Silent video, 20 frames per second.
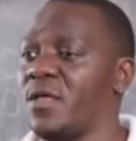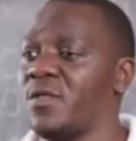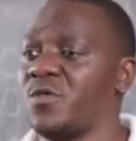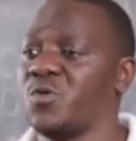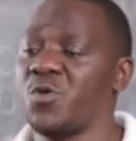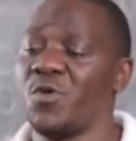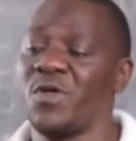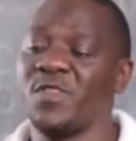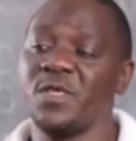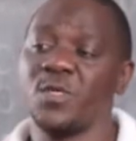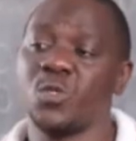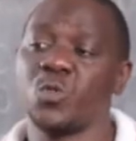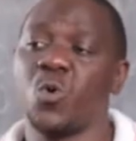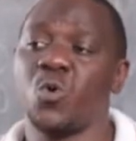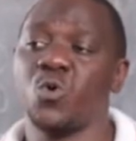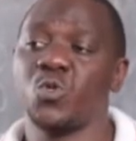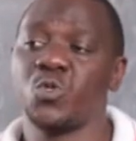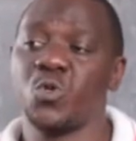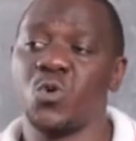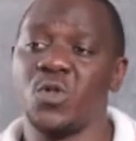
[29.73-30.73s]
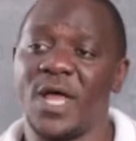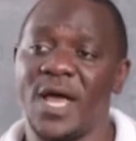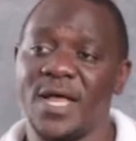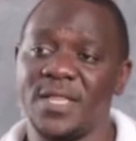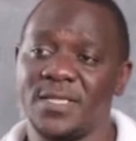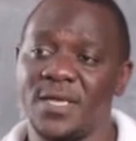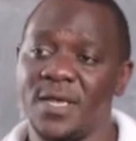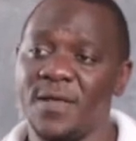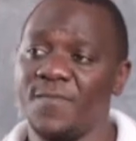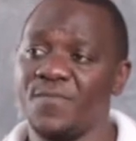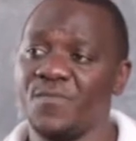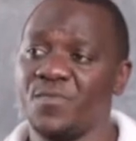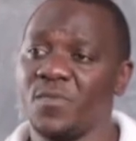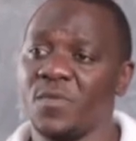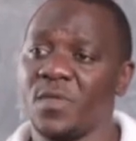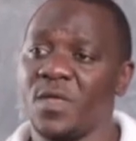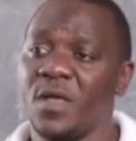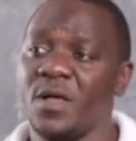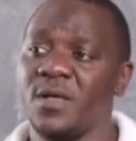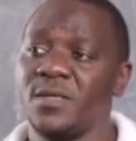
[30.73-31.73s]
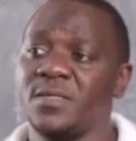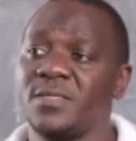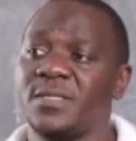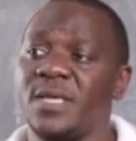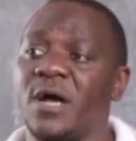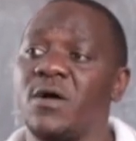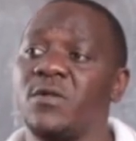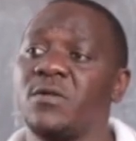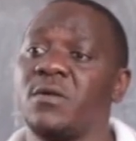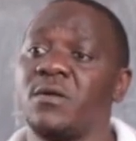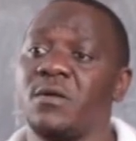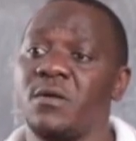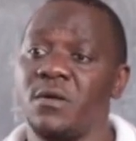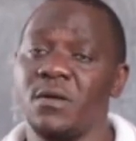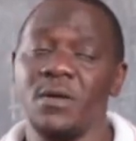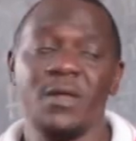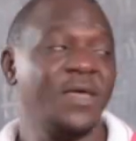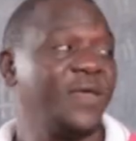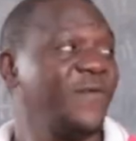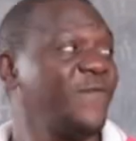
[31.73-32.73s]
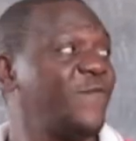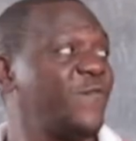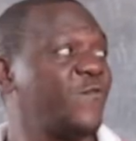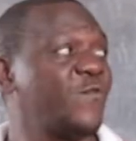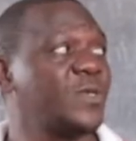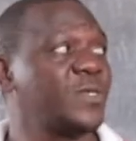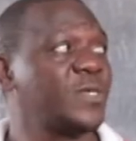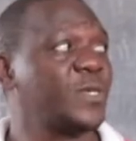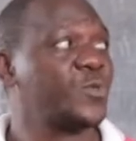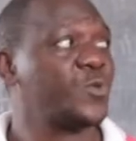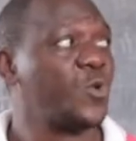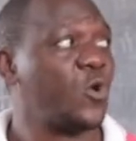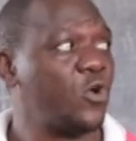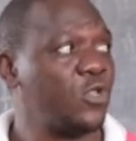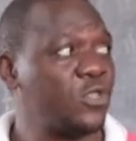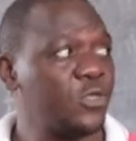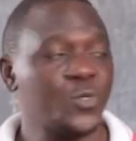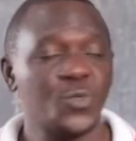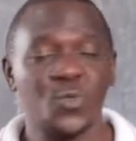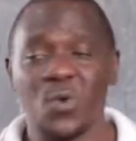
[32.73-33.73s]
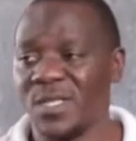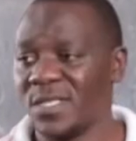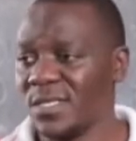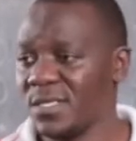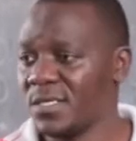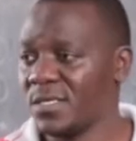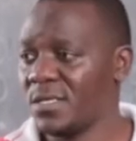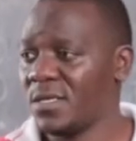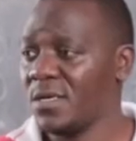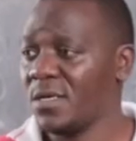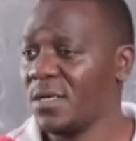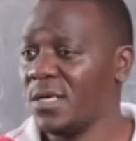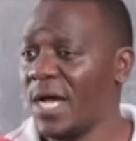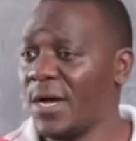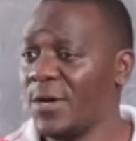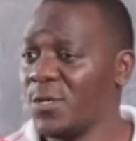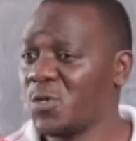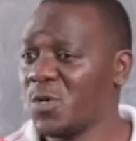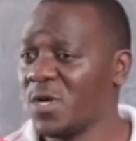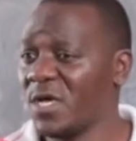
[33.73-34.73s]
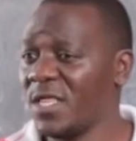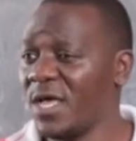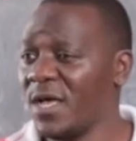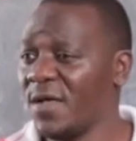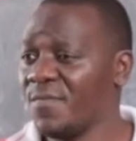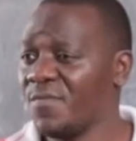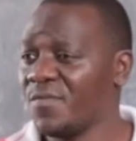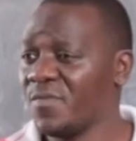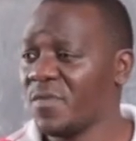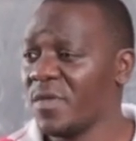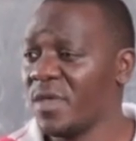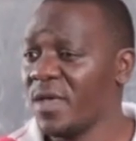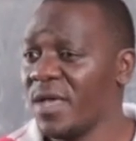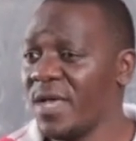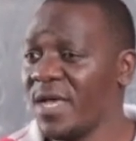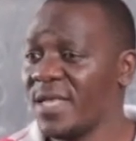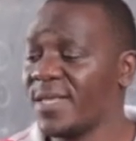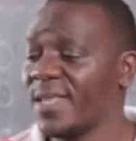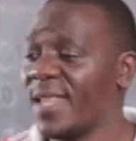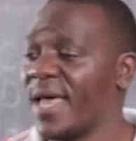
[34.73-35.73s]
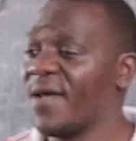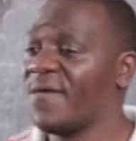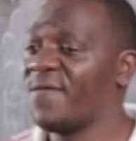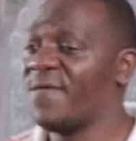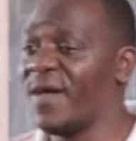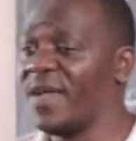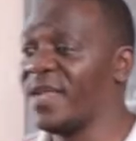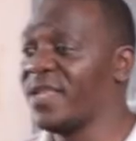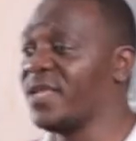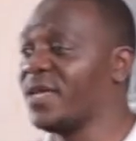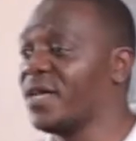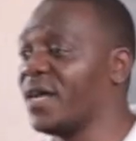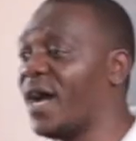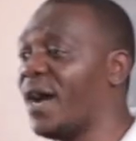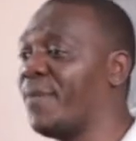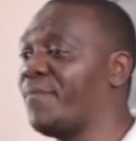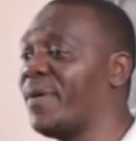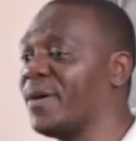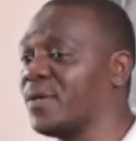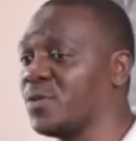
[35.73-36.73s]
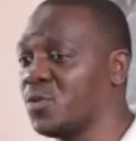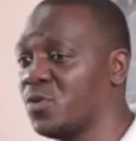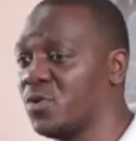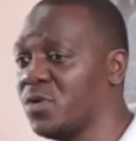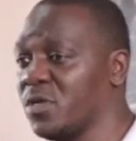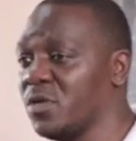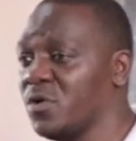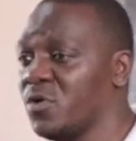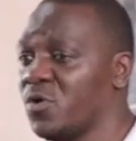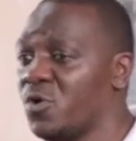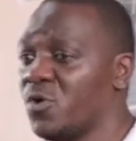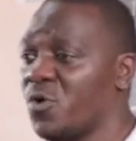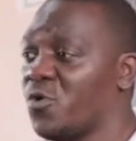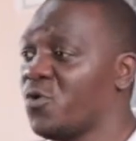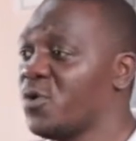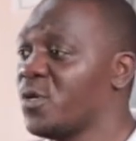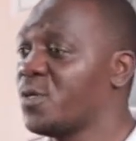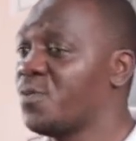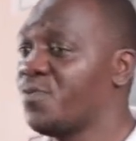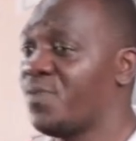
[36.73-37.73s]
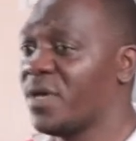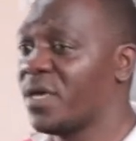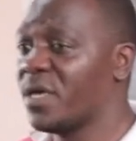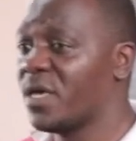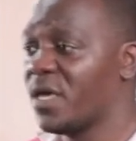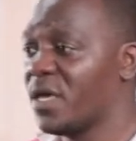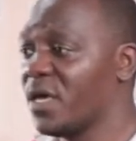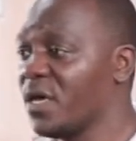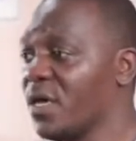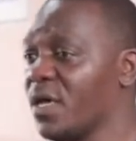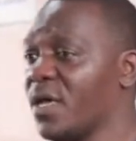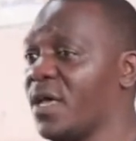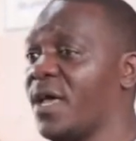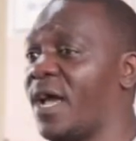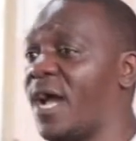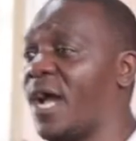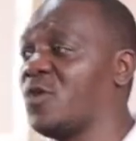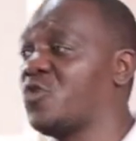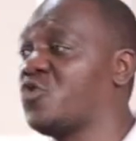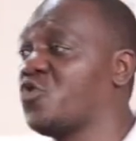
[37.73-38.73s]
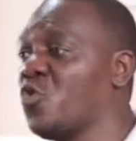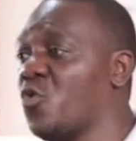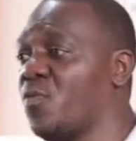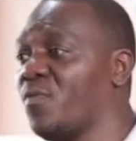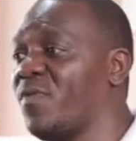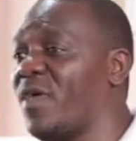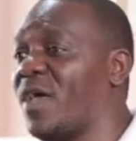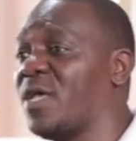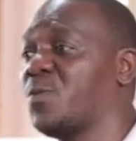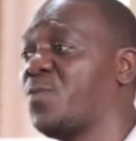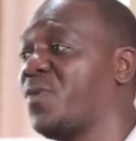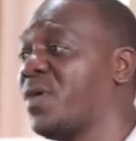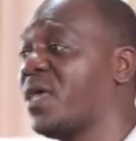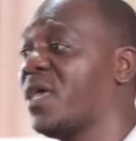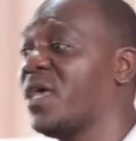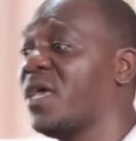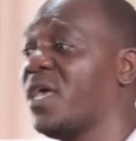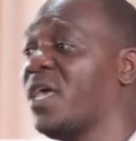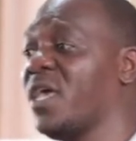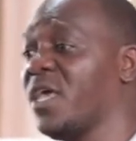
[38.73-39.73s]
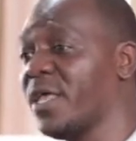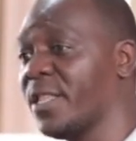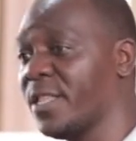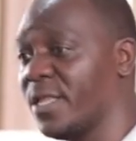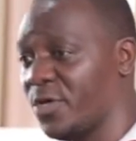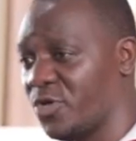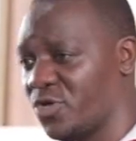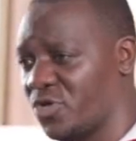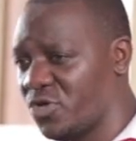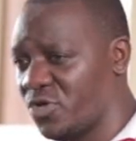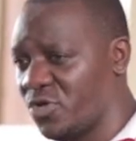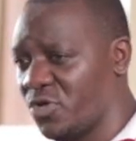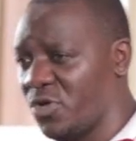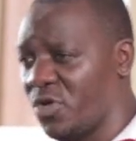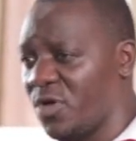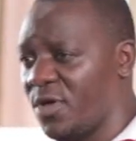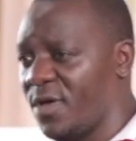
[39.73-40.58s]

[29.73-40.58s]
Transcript: Sorry, this consonant sound influences all these ones. Are you together? It's like finding a person who is speaking, assume they are speaking English.